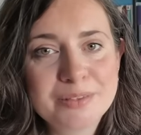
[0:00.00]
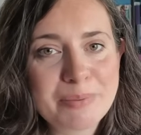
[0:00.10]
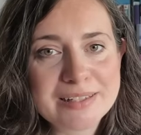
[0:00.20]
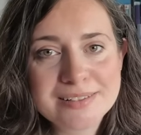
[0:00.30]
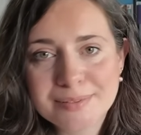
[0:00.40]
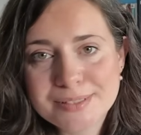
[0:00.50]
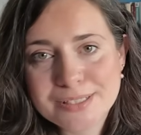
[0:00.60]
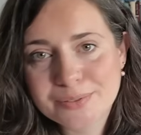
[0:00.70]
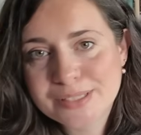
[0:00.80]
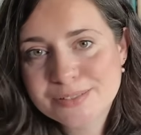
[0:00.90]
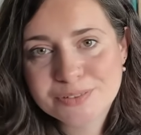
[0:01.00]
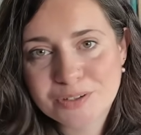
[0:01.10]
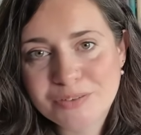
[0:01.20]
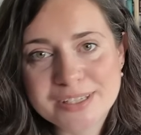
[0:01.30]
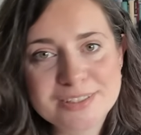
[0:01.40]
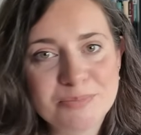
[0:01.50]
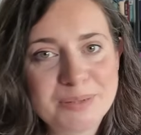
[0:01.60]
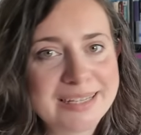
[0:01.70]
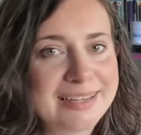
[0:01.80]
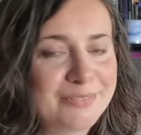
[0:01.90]
the best time to do it is for a festive
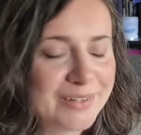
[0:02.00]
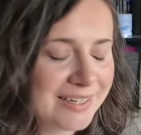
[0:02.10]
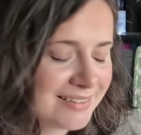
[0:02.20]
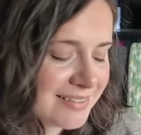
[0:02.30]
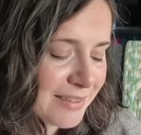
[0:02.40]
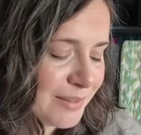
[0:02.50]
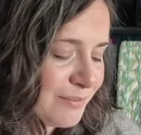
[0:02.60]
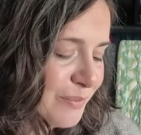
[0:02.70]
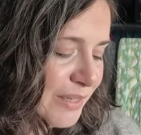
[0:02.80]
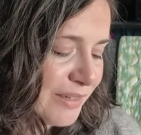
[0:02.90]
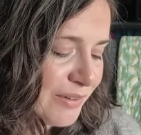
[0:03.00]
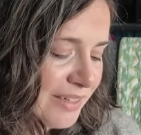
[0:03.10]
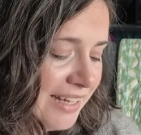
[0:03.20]
blanket, right? So why not?